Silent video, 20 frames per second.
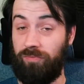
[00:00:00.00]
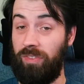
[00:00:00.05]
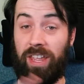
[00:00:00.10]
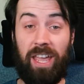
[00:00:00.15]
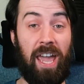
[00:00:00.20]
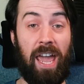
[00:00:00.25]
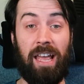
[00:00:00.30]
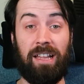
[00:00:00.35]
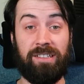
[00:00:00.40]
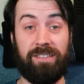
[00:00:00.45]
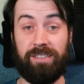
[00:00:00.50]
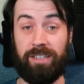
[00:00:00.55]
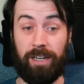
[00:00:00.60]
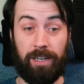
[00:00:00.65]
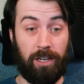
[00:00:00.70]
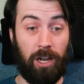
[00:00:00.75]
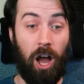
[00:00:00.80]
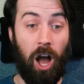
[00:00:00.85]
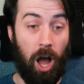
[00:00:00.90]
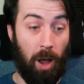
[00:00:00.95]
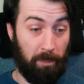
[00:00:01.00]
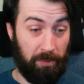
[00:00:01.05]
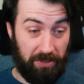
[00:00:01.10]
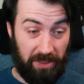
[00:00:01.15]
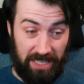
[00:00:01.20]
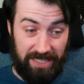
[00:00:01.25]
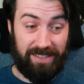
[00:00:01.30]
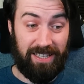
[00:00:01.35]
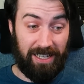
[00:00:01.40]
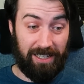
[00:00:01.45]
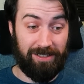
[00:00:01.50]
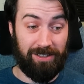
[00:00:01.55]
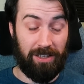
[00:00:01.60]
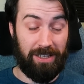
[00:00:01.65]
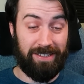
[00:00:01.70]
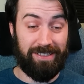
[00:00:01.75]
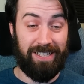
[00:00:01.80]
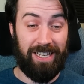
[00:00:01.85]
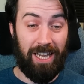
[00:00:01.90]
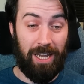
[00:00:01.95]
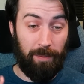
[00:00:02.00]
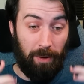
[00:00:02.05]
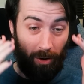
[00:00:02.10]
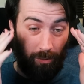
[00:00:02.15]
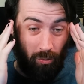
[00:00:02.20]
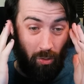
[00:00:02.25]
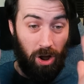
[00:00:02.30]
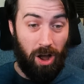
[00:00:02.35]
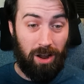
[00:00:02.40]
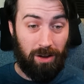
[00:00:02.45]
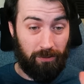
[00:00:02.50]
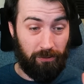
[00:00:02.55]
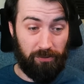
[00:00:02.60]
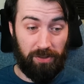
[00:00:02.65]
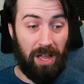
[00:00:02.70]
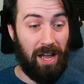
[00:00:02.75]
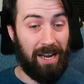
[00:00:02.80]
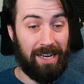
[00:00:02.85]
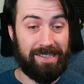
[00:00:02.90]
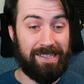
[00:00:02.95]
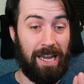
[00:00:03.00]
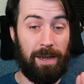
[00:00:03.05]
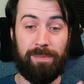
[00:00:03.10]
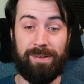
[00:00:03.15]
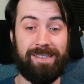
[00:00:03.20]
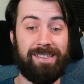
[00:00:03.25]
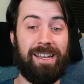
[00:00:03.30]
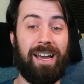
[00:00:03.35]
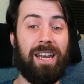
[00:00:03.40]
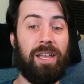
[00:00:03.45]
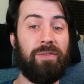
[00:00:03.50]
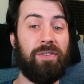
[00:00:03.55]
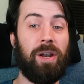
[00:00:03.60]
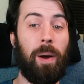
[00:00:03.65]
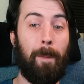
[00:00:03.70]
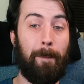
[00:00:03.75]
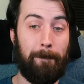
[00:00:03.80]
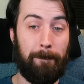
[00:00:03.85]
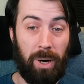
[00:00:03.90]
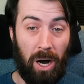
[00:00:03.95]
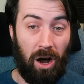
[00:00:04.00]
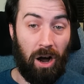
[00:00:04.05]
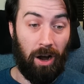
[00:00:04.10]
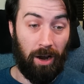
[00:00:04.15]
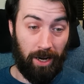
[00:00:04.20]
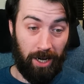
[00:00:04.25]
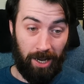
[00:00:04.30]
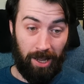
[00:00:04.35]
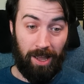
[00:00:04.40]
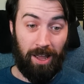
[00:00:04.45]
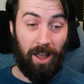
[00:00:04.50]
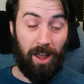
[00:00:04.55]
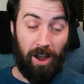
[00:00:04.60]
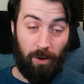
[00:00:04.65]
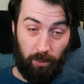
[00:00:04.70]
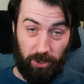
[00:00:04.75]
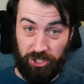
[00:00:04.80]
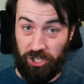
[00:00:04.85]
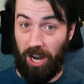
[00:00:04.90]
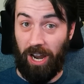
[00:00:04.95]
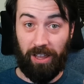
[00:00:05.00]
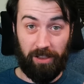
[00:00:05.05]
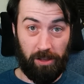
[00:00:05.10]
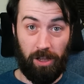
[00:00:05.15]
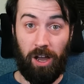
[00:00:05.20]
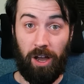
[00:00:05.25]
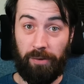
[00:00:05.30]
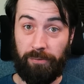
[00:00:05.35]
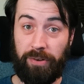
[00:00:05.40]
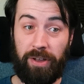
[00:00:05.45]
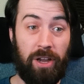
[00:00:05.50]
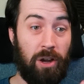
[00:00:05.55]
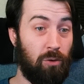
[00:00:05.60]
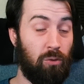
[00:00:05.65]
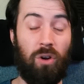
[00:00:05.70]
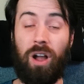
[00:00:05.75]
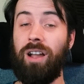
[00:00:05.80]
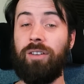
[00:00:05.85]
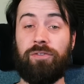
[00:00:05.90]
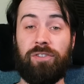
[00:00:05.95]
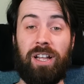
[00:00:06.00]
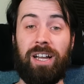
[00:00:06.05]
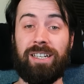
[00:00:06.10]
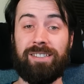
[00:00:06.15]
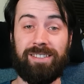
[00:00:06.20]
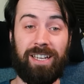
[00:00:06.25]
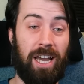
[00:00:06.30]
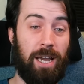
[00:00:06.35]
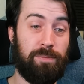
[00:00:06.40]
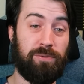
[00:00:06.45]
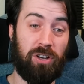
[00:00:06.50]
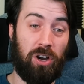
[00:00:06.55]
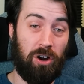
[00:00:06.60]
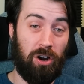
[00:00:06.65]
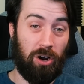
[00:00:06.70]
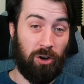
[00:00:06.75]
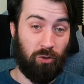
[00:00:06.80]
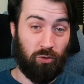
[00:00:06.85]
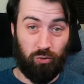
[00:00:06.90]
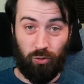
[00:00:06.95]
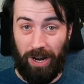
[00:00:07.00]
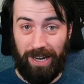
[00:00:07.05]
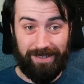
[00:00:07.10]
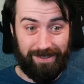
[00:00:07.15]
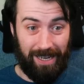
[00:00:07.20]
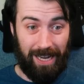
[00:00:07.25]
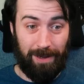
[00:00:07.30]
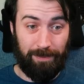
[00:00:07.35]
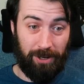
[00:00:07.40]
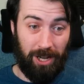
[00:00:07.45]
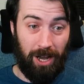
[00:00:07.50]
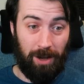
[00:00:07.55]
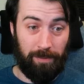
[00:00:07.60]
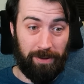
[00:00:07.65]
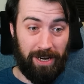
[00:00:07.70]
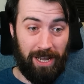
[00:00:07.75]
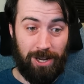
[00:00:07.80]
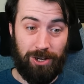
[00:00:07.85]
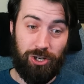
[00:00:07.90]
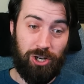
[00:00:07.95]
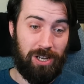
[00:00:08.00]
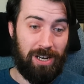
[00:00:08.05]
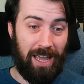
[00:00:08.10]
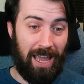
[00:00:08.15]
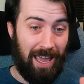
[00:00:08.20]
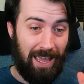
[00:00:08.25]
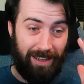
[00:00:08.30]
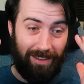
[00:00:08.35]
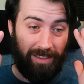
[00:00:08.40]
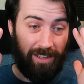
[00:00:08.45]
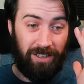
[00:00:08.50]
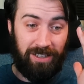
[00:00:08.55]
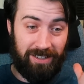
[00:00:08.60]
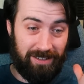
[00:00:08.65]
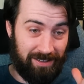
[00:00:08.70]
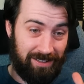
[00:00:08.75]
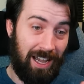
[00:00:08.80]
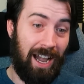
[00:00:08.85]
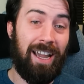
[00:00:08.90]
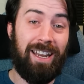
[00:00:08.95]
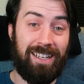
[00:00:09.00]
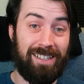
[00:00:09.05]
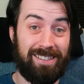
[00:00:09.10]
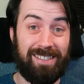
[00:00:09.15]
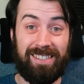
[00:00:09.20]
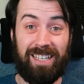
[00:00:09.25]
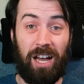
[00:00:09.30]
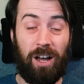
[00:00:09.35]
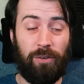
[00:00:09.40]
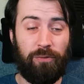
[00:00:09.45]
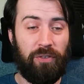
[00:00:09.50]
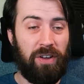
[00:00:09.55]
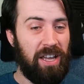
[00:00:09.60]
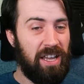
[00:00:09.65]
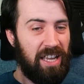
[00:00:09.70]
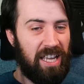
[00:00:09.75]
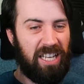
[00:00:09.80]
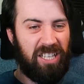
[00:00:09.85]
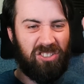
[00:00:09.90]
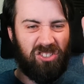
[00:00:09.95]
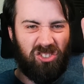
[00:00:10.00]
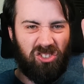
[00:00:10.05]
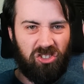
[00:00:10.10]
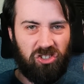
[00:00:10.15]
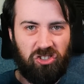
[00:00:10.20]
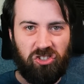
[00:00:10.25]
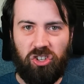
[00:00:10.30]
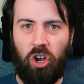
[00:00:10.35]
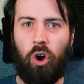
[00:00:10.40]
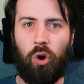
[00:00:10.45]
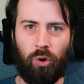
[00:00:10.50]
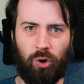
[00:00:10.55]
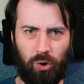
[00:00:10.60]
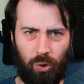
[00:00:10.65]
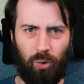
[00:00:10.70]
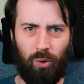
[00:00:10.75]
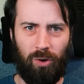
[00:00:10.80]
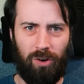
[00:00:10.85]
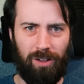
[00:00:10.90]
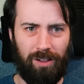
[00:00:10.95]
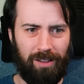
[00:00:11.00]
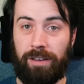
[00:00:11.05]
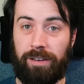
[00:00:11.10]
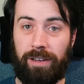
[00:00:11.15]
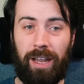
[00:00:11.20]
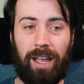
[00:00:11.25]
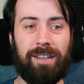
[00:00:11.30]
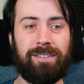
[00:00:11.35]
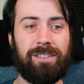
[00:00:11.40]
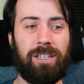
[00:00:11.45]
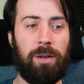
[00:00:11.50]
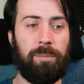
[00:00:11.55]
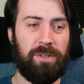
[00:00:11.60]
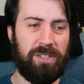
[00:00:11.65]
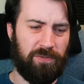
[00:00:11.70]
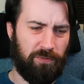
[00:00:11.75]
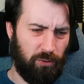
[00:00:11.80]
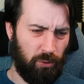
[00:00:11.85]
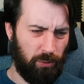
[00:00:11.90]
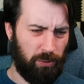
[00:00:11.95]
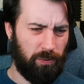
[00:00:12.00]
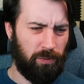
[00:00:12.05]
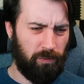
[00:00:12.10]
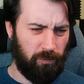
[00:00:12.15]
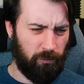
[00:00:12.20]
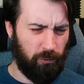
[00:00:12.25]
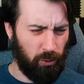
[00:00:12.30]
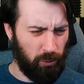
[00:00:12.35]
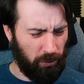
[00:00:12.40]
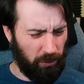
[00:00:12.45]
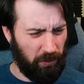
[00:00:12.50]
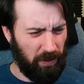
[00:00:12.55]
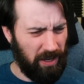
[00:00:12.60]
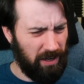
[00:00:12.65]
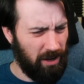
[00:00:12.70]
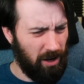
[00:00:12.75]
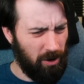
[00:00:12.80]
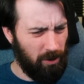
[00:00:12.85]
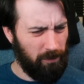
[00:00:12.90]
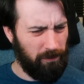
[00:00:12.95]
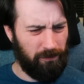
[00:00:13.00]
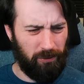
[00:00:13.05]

Instant Cop. This thing is on the team. A rock flying type. It's not even a bug, which I love. Rock flying types are a great type combination, and the design itself is so cool. Next up is Fruitino.